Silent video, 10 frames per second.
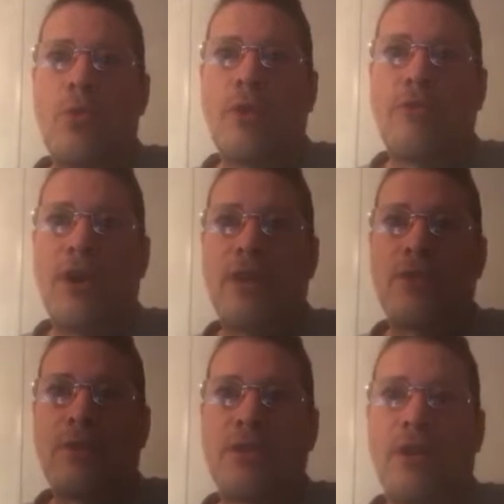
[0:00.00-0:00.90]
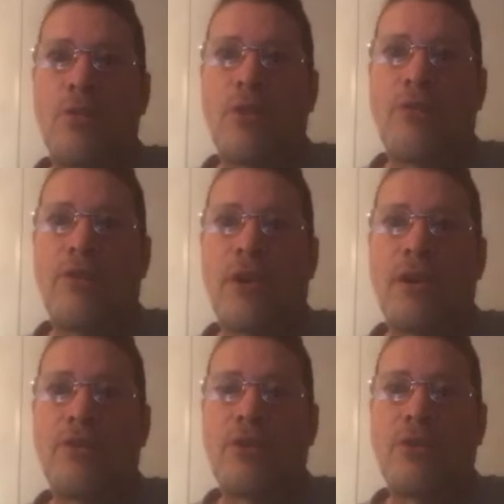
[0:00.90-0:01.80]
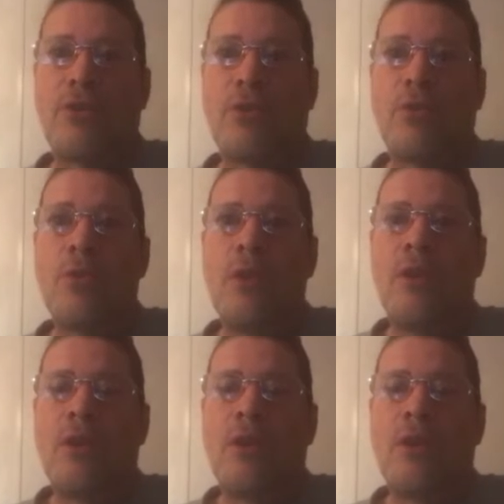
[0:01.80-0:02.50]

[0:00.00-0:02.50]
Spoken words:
one five-star side, one five-star total.